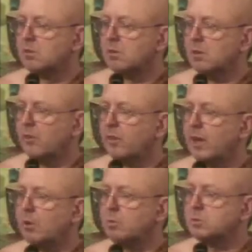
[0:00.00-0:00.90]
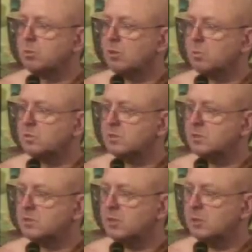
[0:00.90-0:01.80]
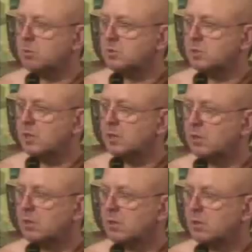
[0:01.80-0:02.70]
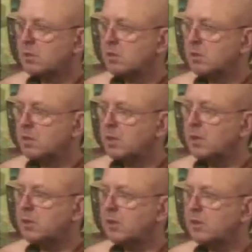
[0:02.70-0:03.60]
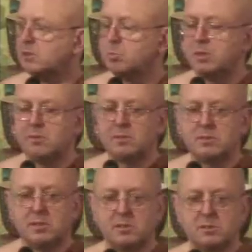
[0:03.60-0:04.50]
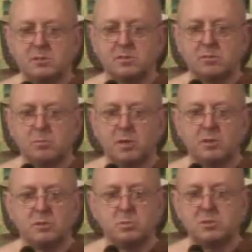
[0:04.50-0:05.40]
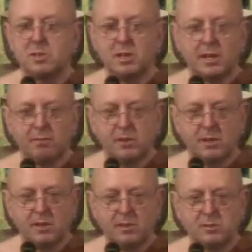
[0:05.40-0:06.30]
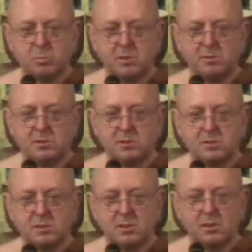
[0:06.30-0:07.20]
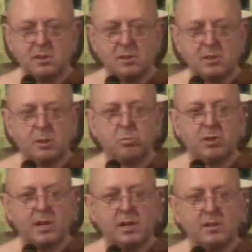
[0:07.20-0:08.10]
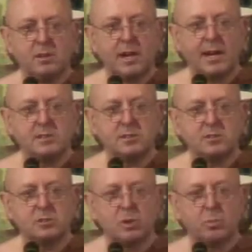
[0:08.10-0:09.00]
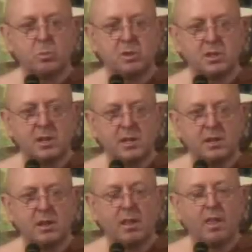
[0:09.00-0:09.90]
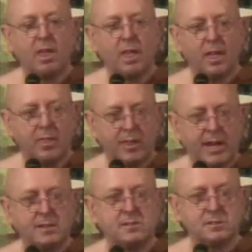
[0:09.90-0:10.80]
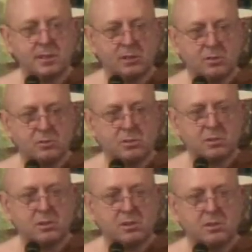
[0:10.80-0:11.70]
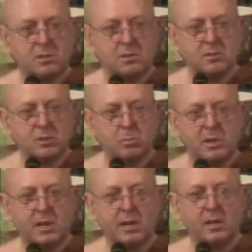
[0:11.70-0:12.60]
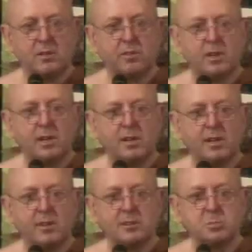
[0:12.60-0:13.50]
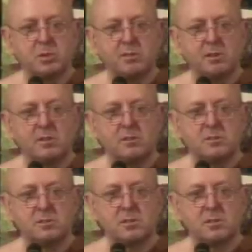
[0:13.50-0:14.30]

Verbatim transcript: And that was what was distinguishing near-death experiences from those which didn't have near-death experiences. The brain actually stopped working, and that signalled the beginning of the near-death experience.